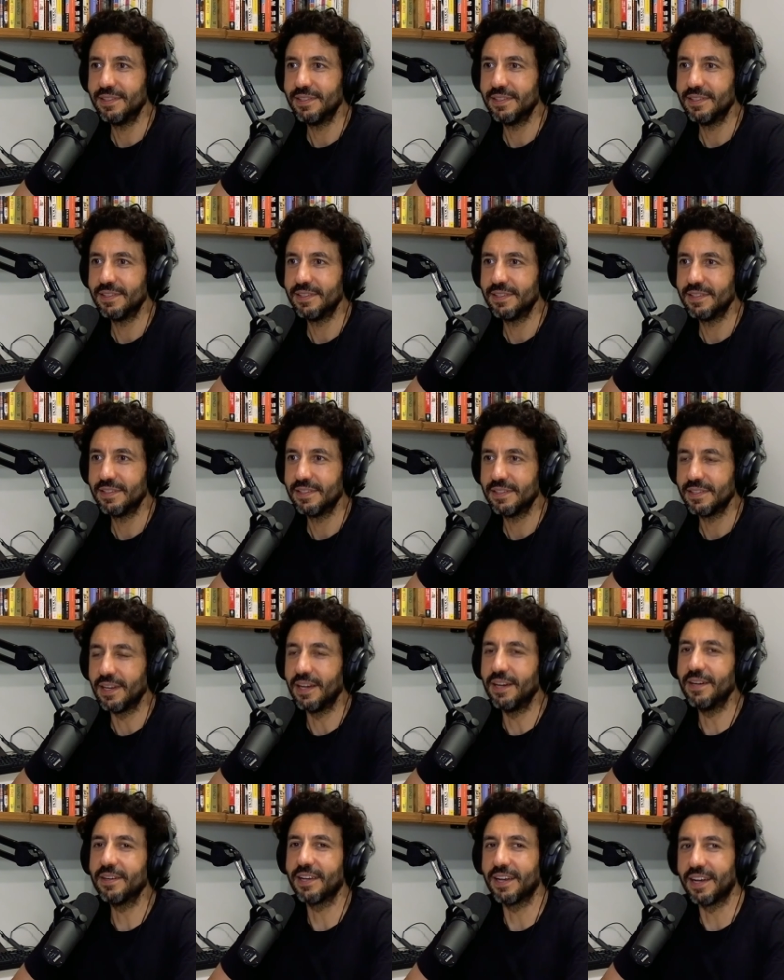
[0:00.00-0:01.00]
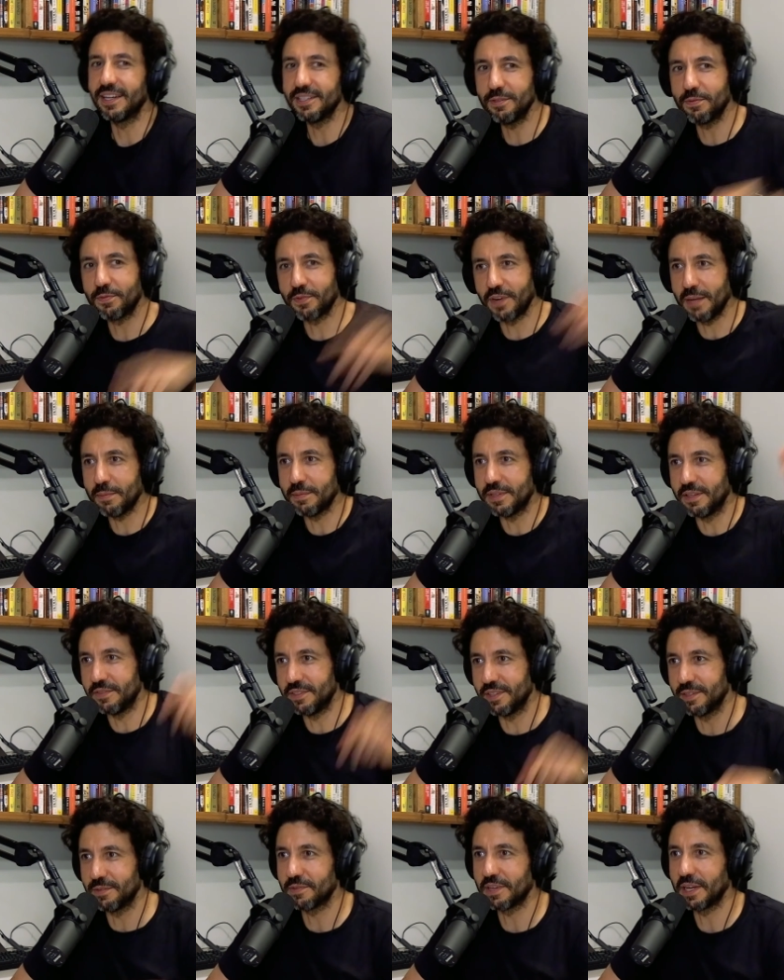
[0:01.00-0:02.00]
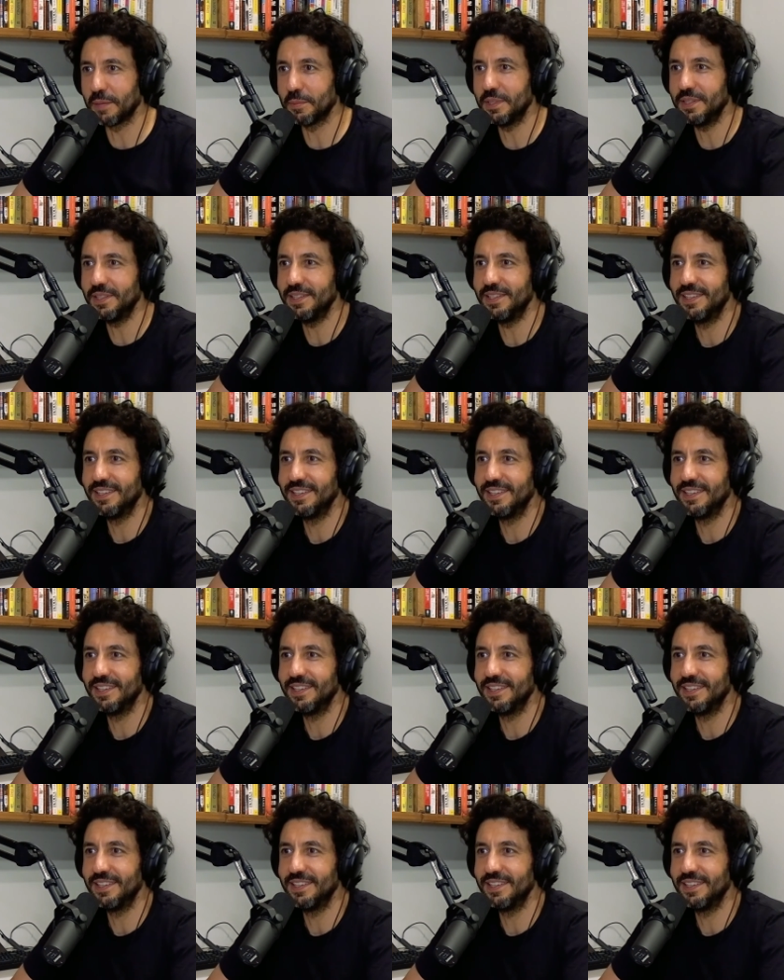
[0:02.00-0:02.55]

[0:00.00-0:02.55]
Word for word: Runyon. Oh, okay, I do Fryman. Have you done Fryman?